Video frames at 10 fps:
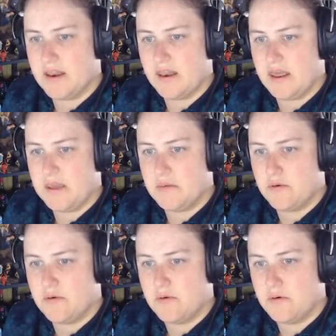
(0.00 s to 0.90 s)

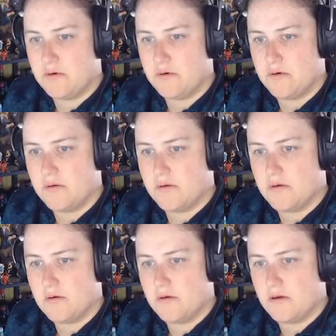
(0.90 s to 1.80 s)
label
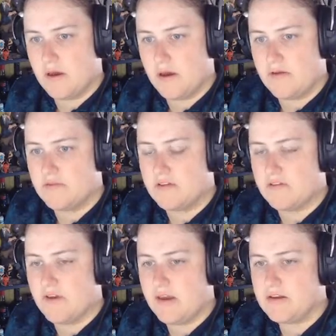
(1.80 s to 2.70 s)
after the
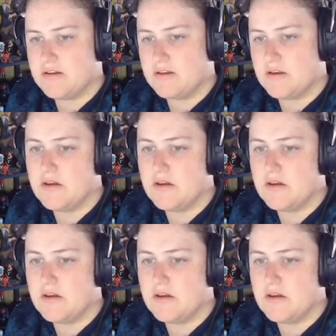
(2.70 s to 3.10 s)
fact.